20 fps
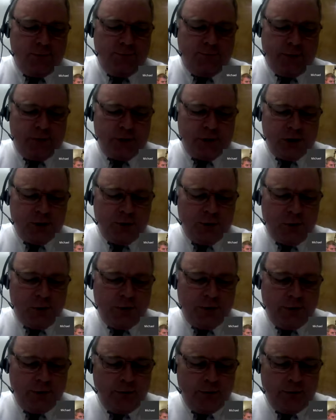Verses 1
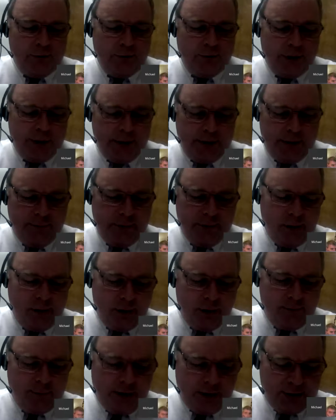through 3, we
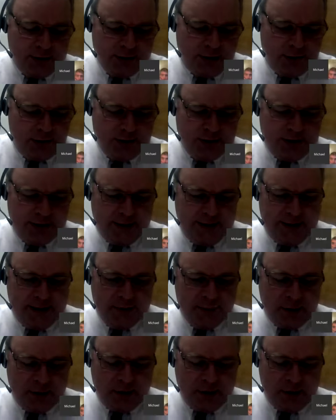talked about Xerxes, we